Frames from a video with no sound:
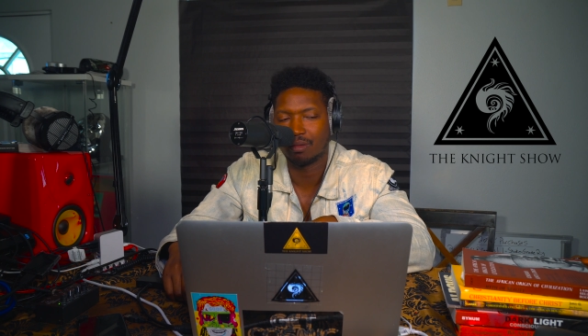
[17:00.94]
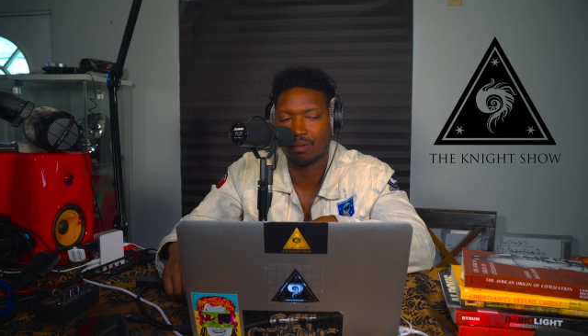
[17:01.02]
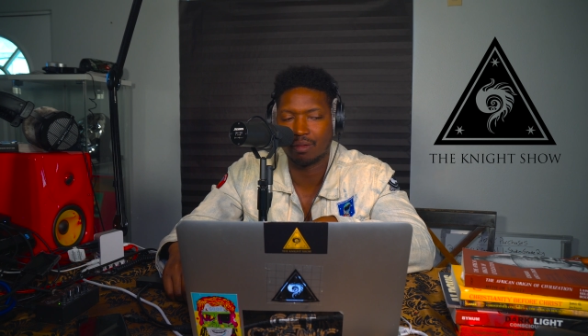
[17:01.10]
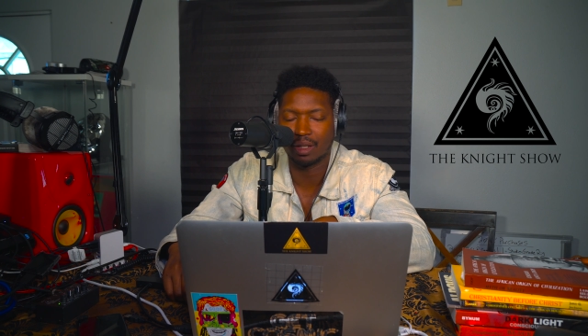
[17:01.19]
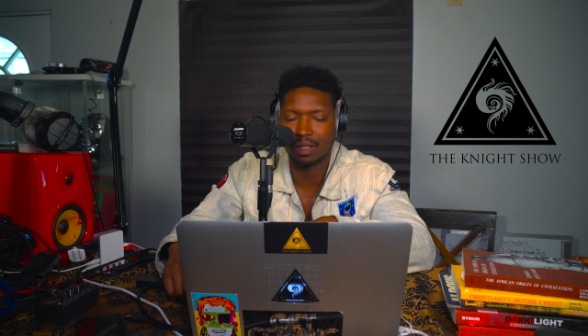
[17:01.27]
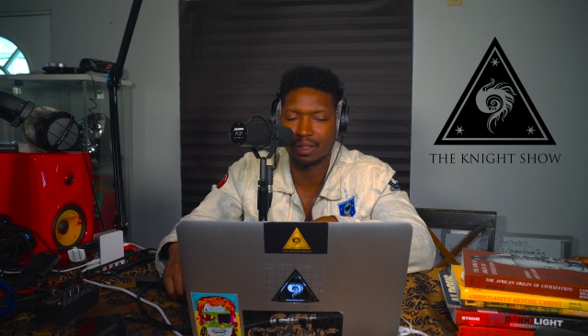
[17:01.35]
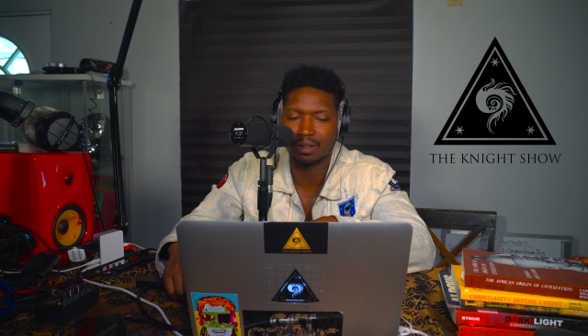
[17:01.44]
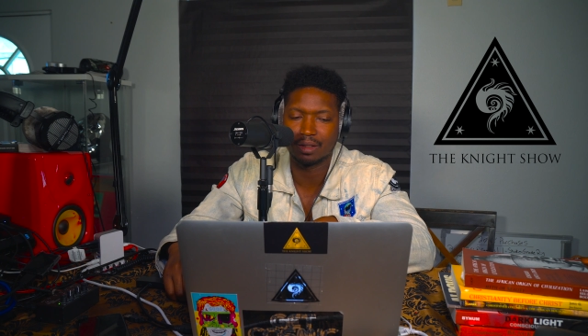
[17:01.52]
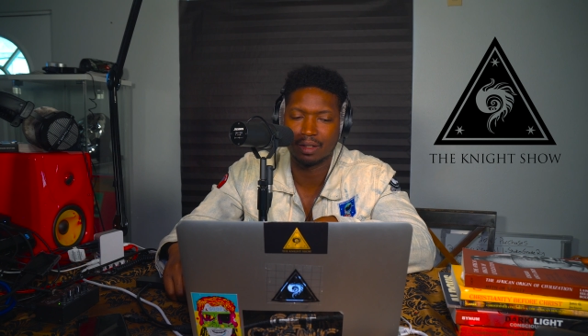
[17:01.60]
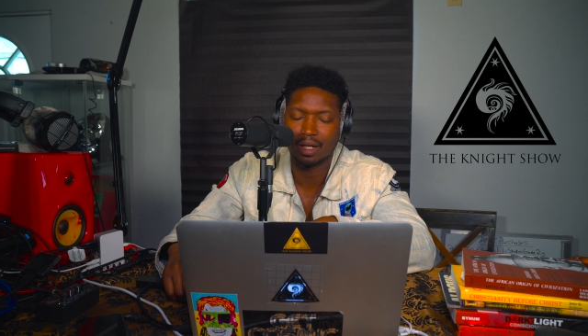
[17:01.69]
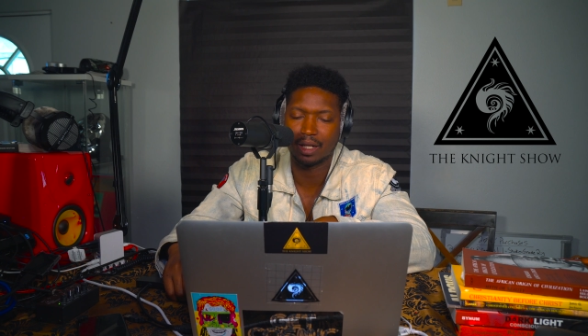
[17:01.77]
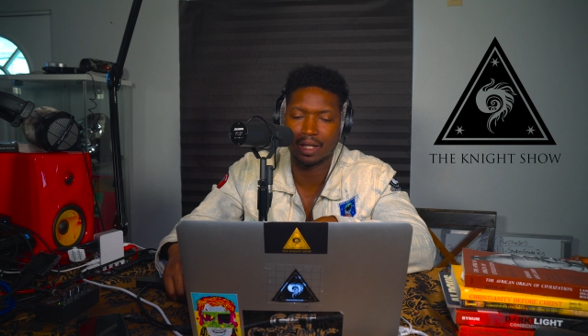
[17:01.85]
thing,
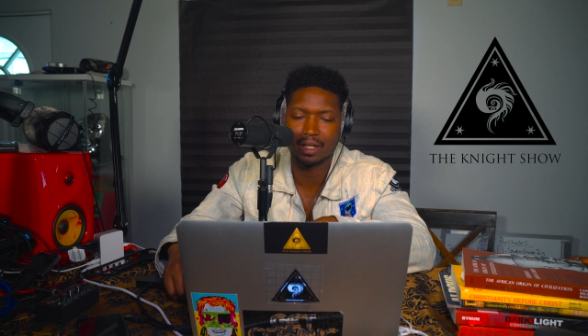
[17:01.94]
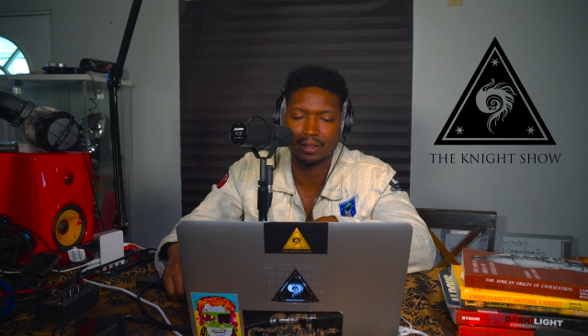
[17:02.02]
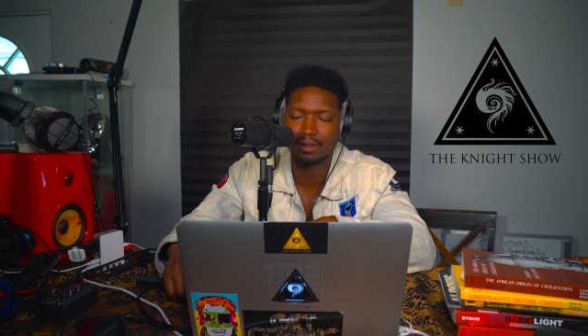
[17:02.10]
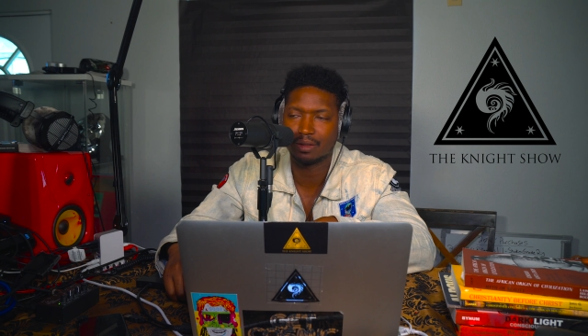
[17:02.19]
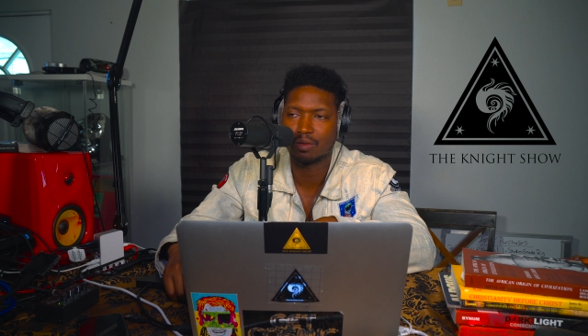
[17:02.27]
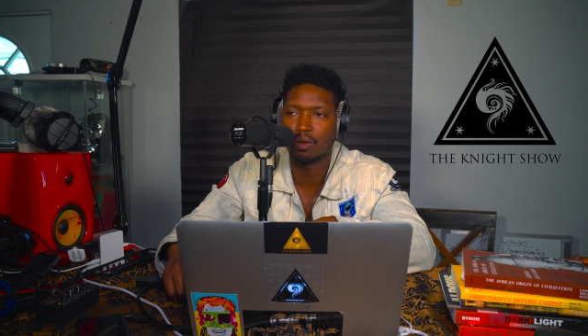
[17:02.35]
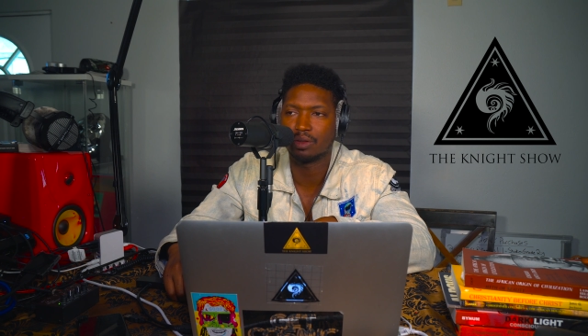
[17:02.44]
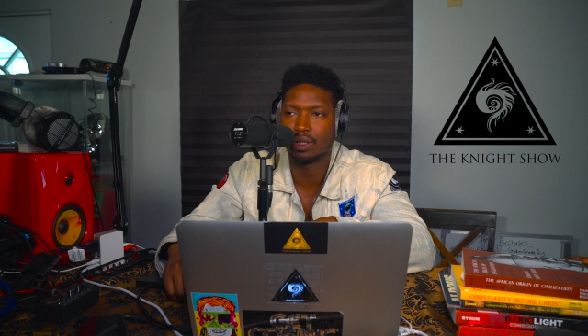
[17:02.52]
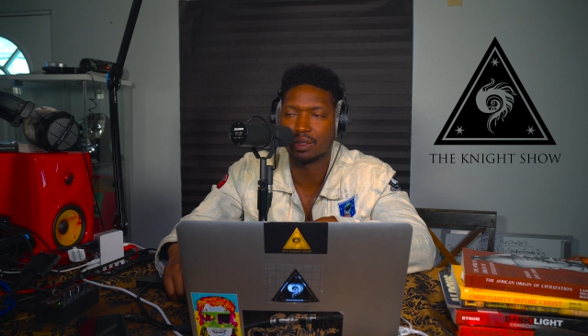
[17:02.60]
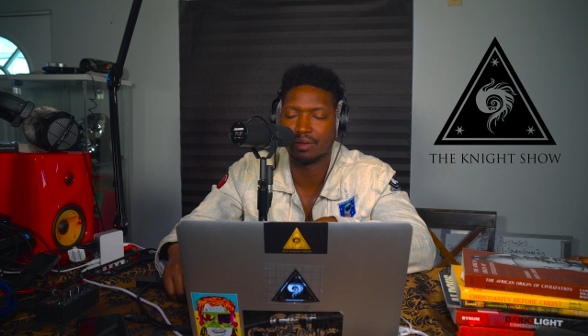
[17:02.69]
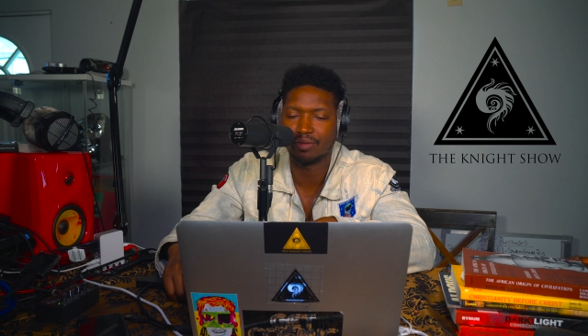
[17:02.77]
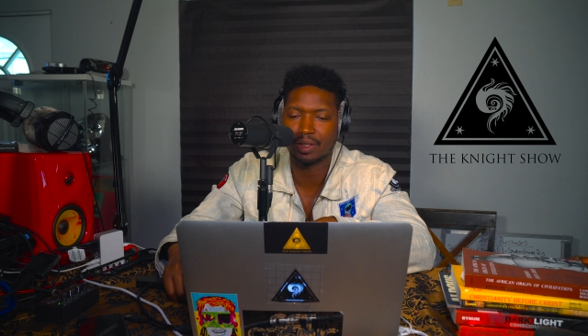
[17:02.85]
I guess.
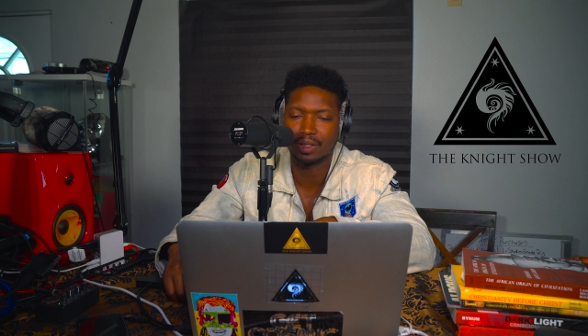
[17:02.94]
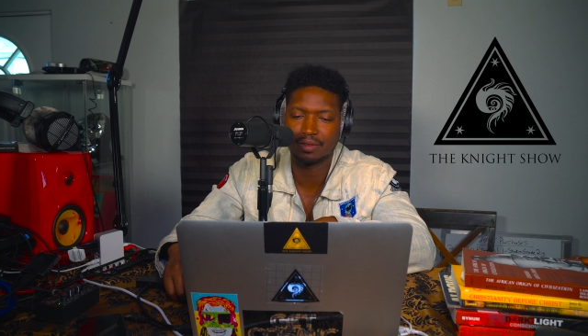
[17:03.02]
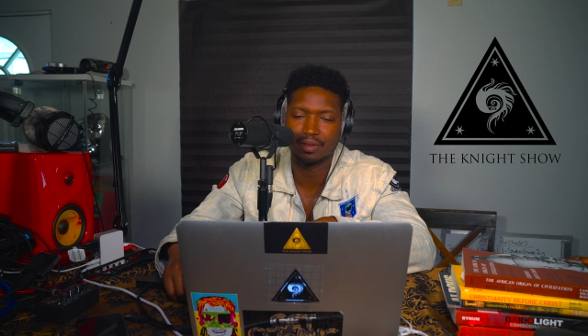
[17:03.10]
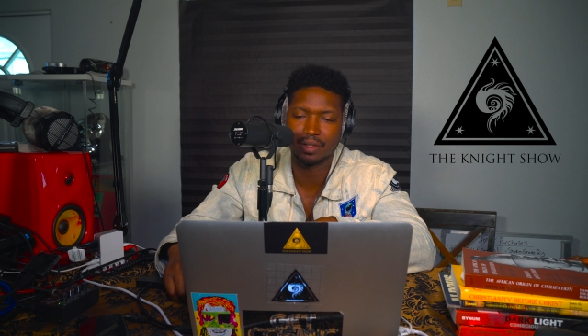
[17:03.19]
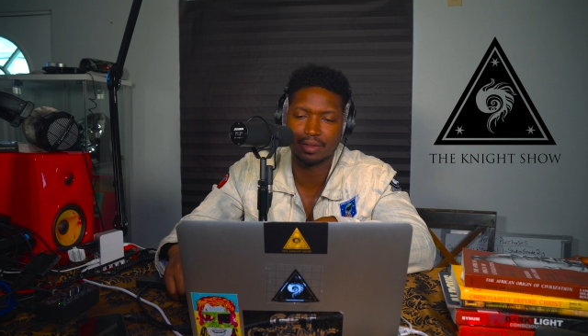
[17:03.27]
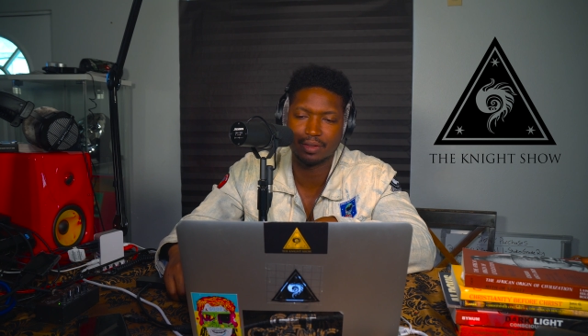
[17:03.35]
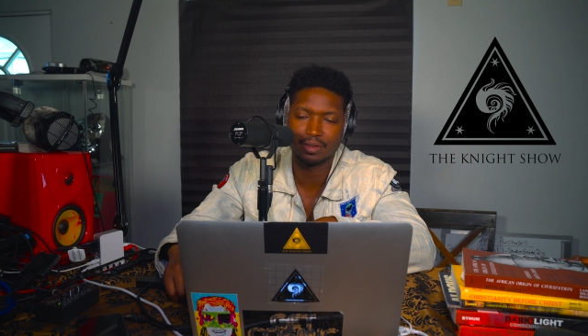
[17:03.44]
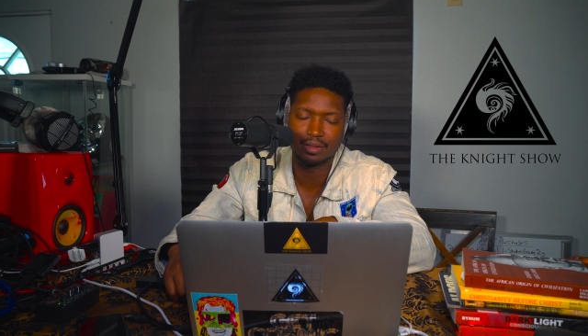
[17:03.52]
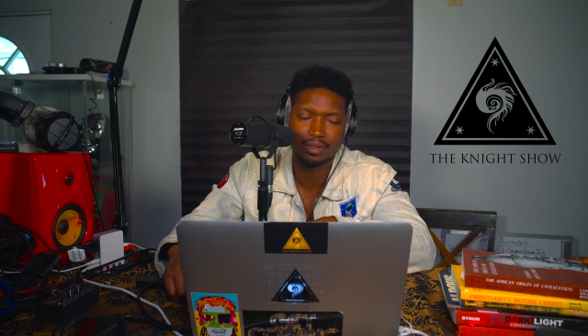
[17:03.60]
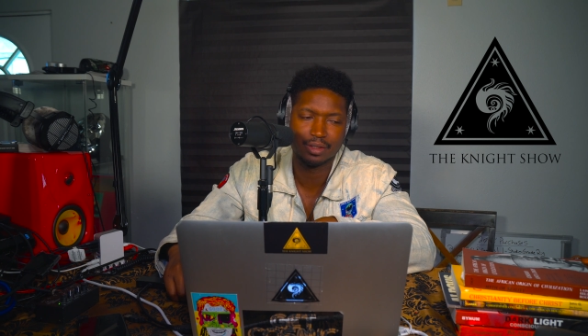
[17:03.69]
Quotation fingers for those